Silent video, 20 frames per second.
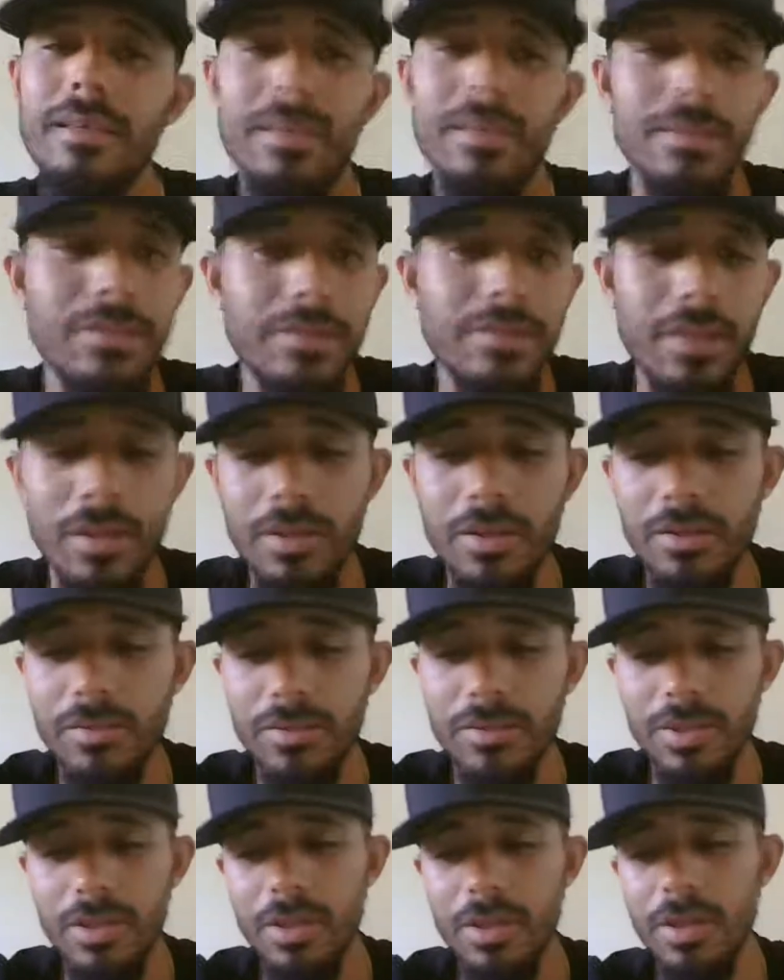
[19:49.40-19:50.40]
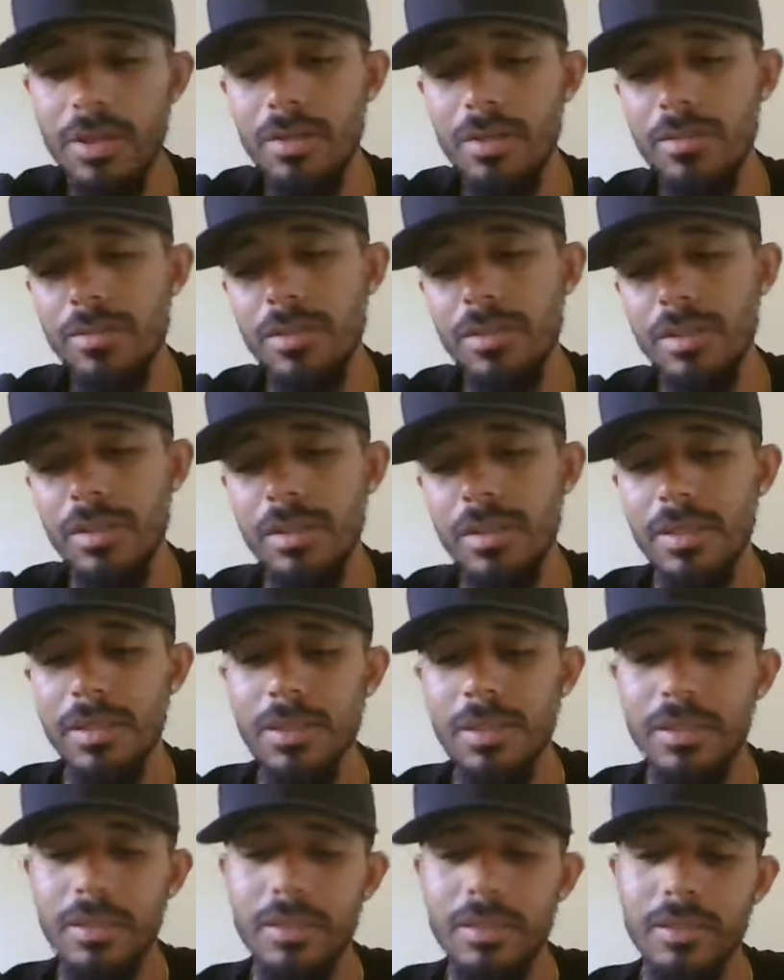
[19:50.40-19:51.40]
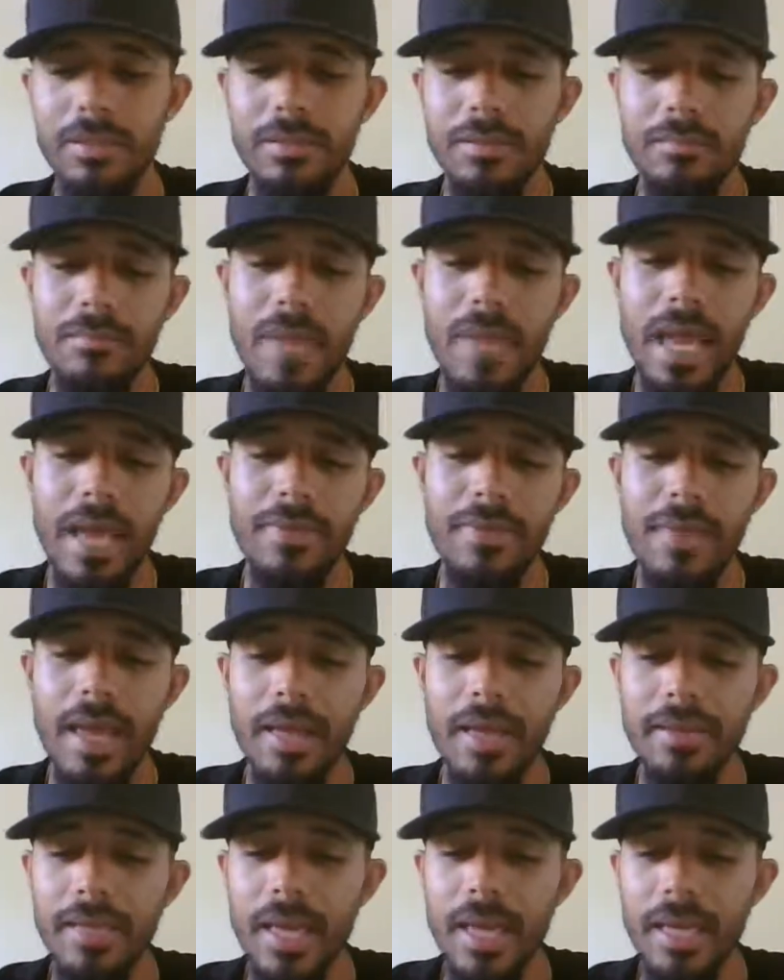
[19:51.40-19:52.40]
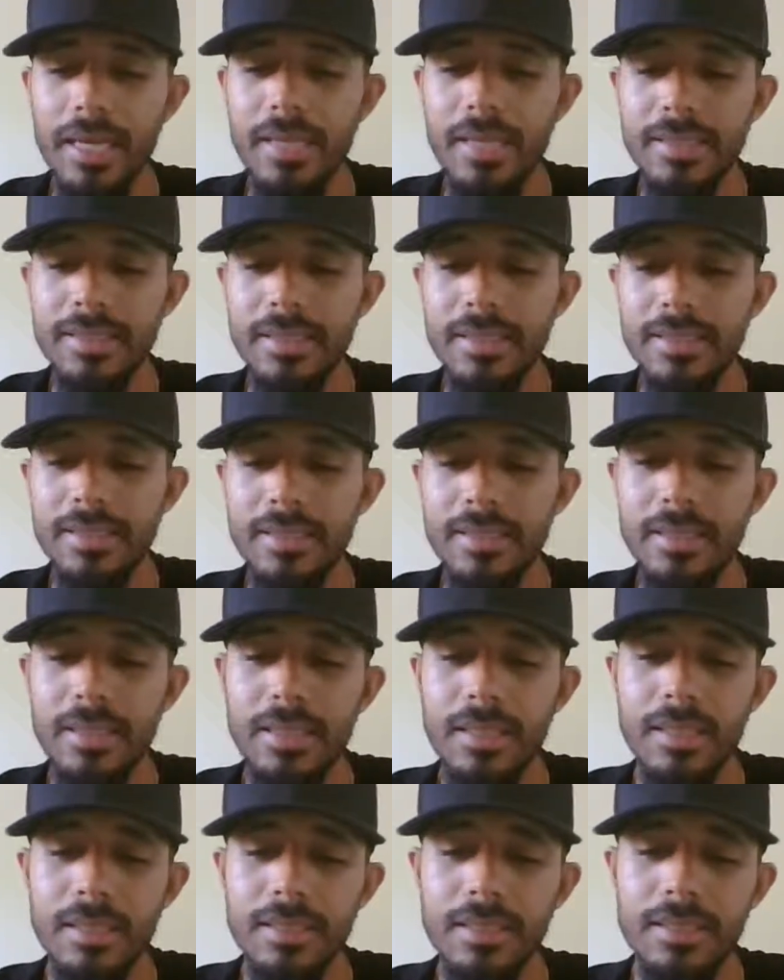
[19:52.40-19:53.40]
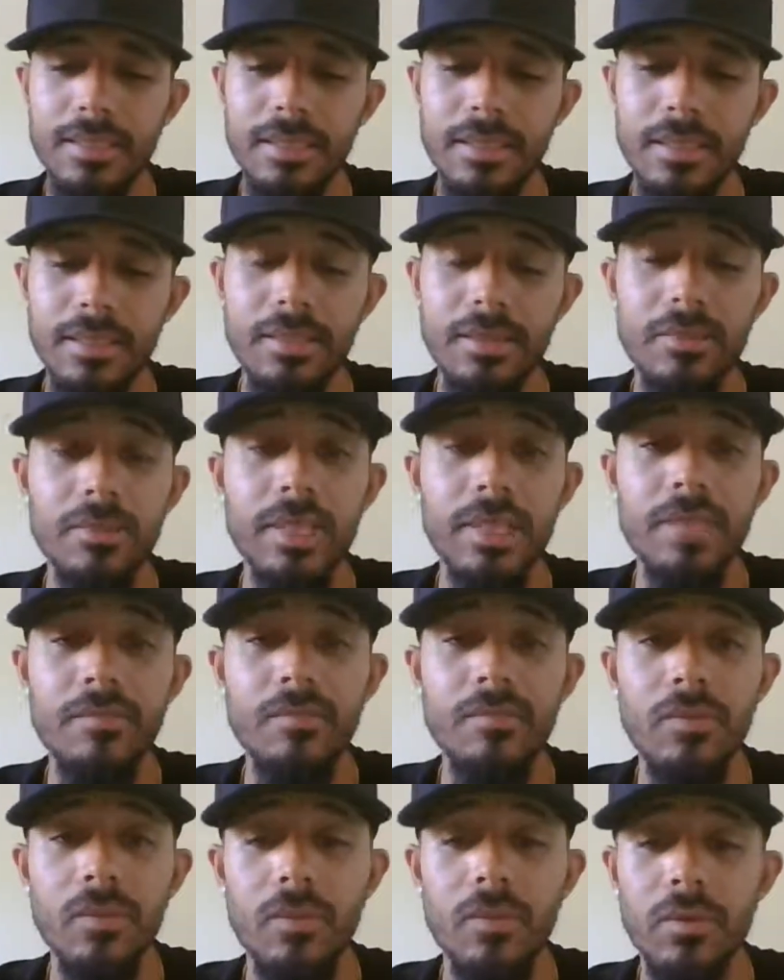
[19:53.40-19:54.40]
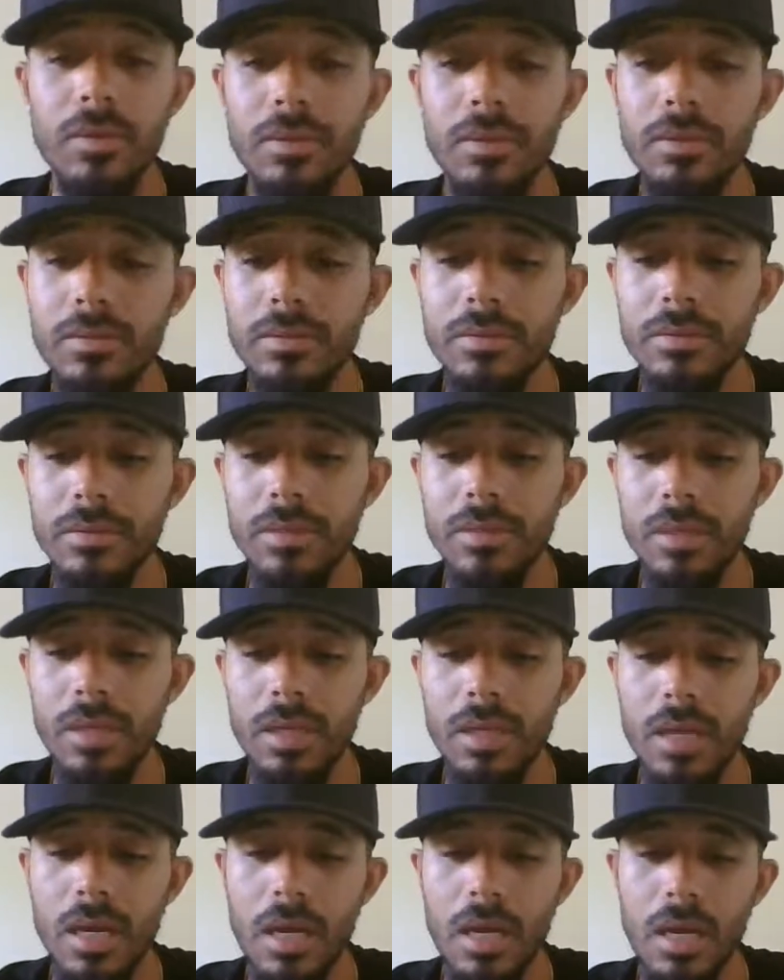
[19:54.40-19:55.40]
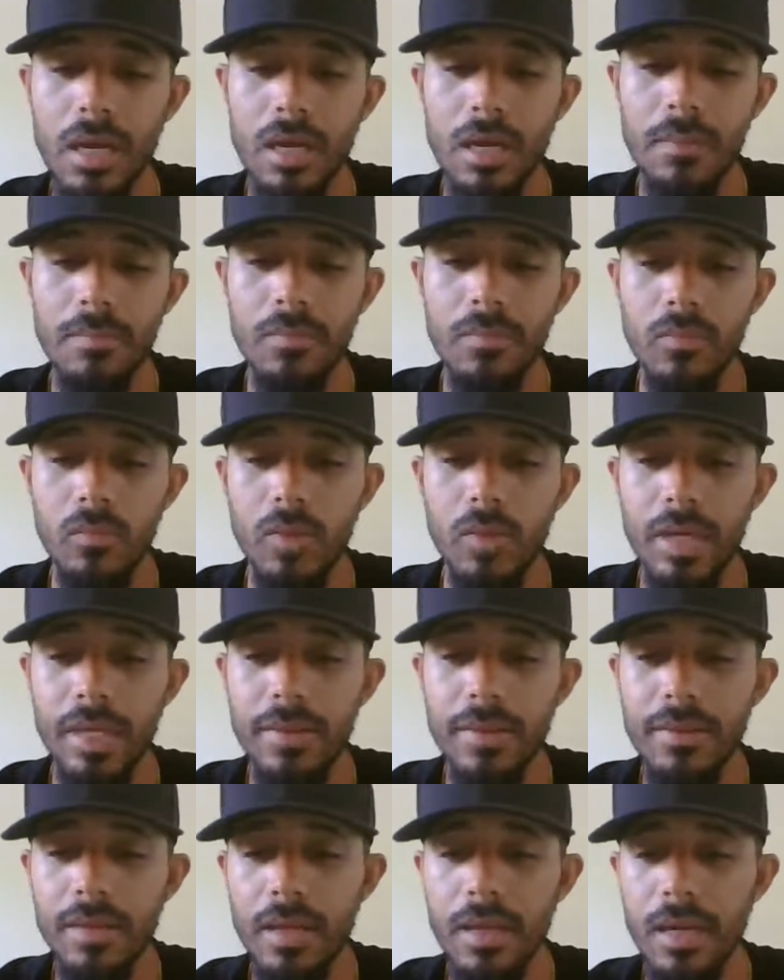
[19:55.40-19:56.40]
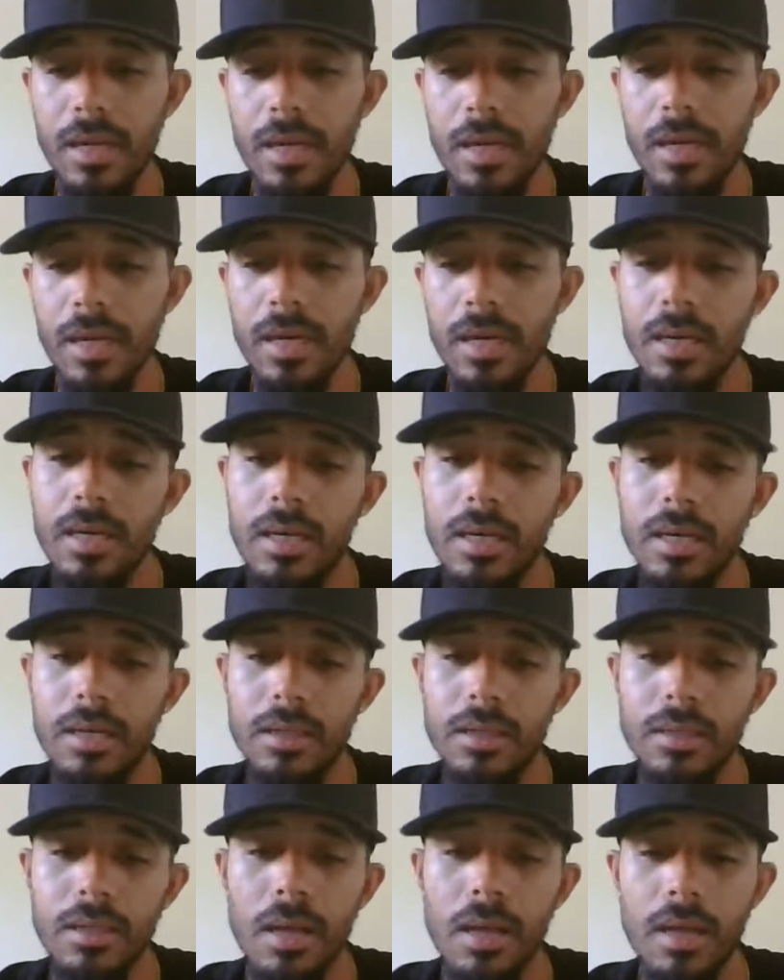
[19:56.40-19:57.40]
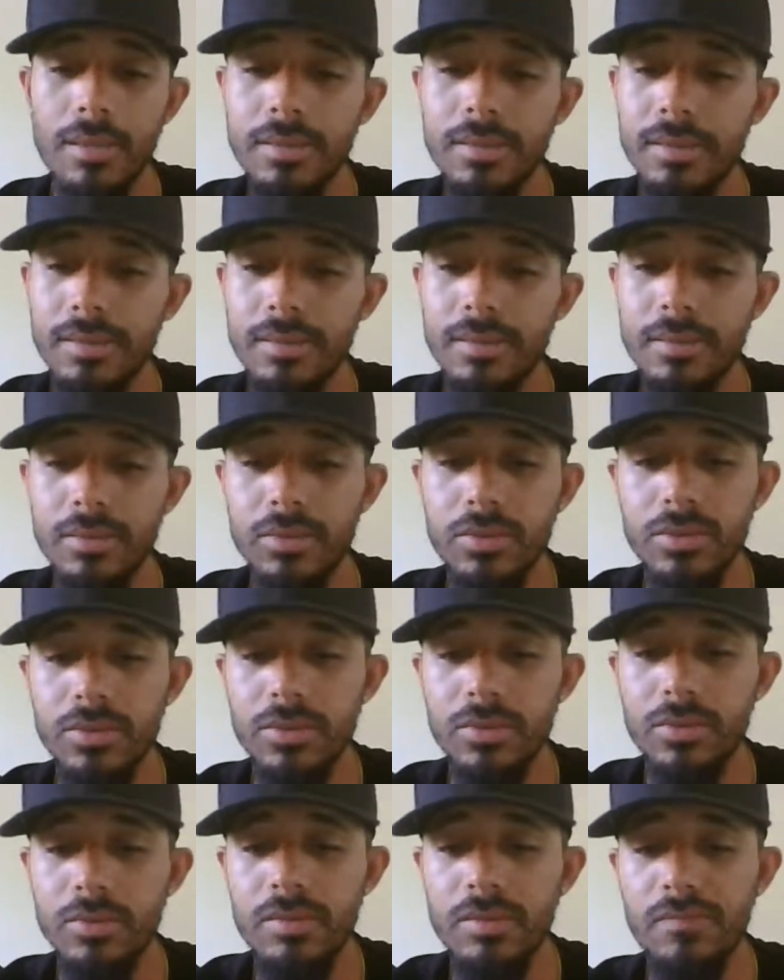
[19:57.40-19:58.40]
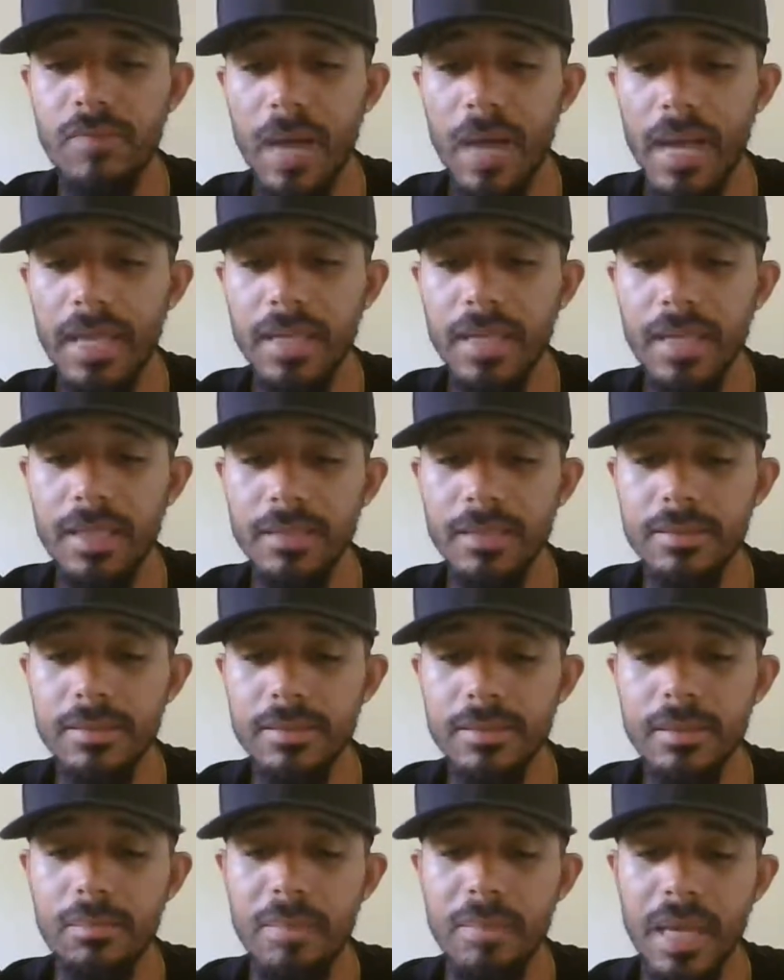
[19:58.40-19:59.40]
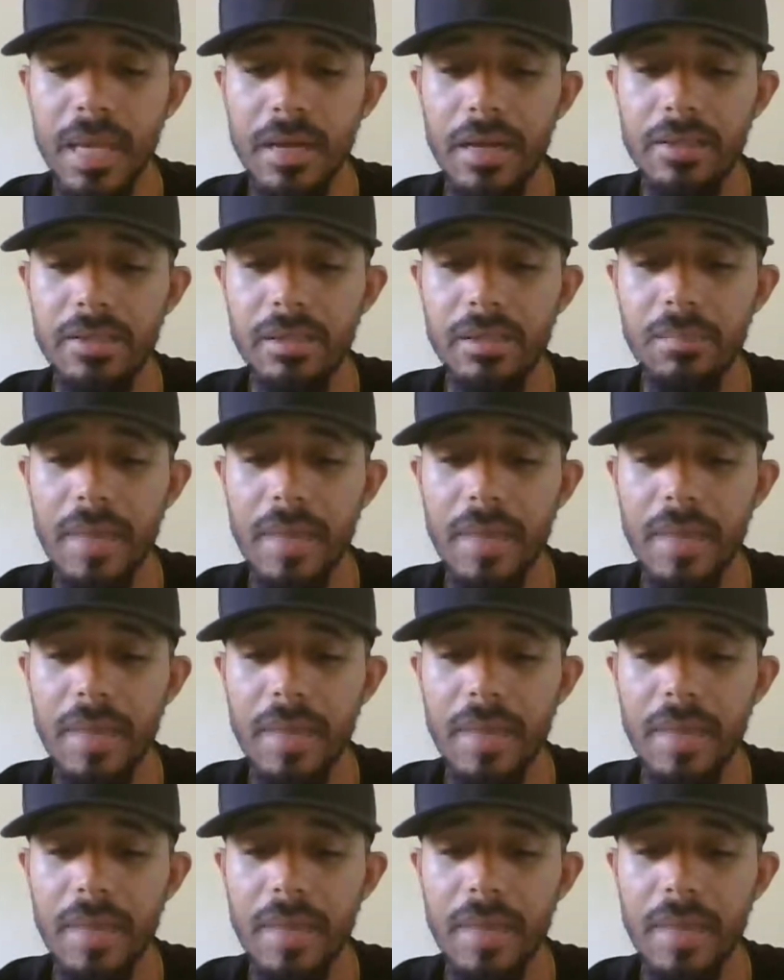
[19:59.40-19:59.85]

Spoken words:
So, man, that gets us to 3-4 with losses to the Vikings, the Bears, the